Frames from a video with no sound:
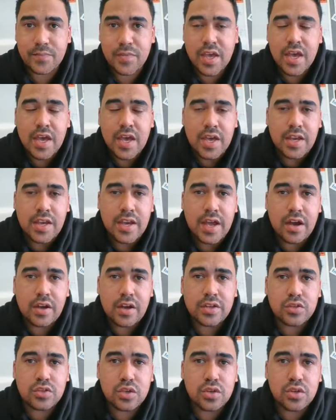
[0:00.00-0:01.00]
Now,
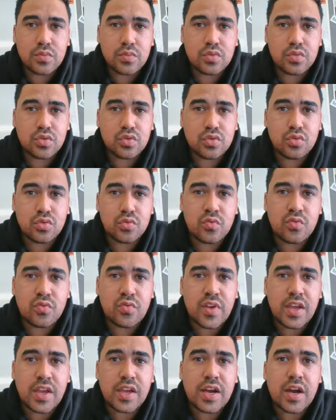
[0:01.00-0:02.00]
in term 2,
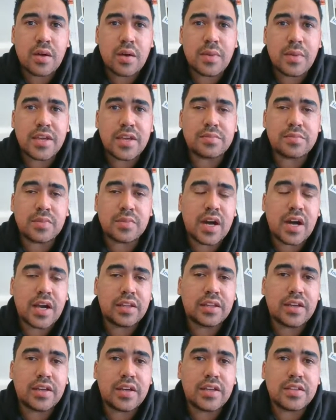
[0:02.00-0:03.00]
VCAR made some
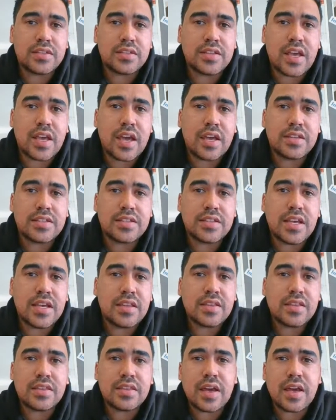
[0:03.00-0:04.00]
guidelines and
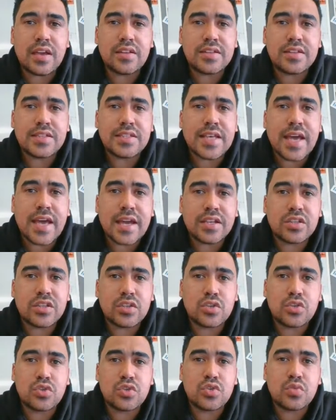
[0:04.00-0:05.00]
said that SACS
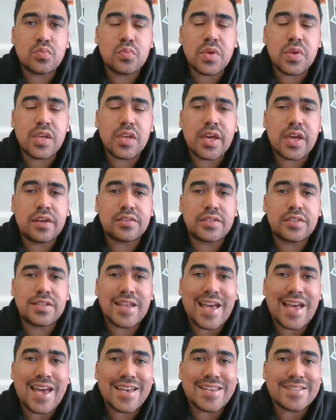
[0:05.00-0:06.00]
should be counted
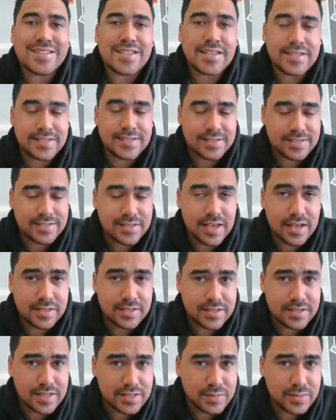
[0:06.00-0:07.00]
as
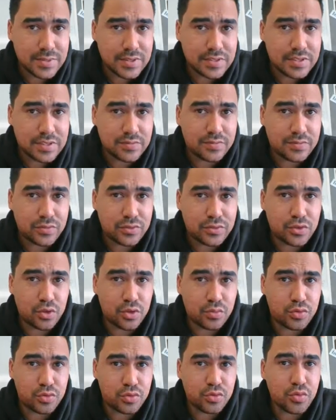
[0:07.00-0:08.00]
assessments for term
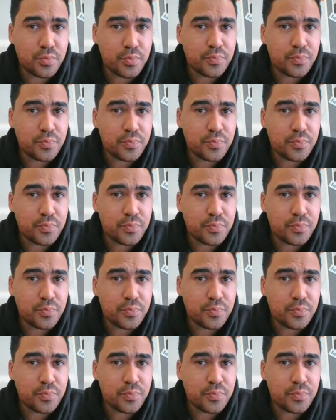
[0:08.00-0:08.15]
2.